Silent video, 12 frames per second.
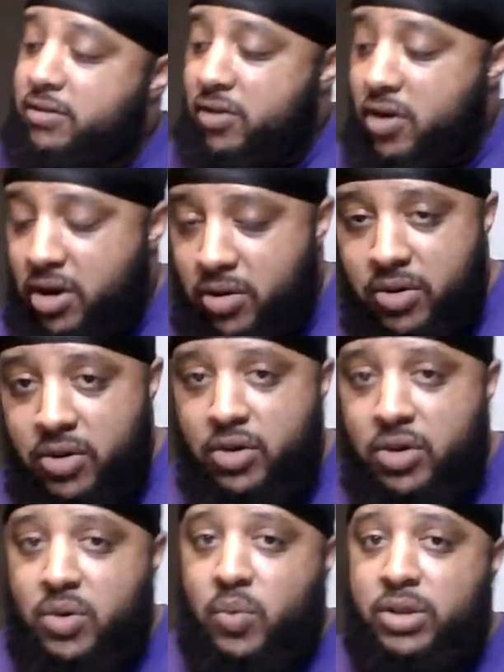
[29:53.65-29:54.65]
talk
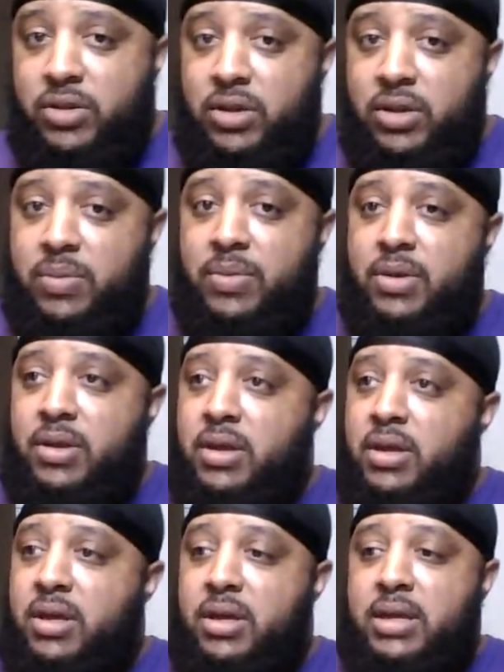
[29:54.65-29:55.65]
with them,
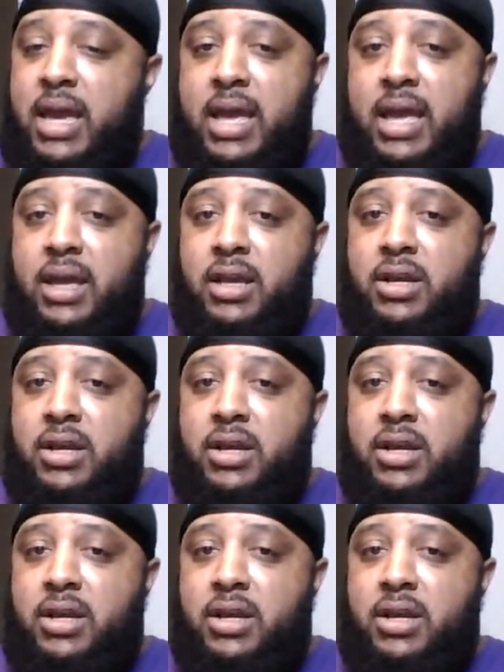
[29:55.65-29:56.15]
yeah,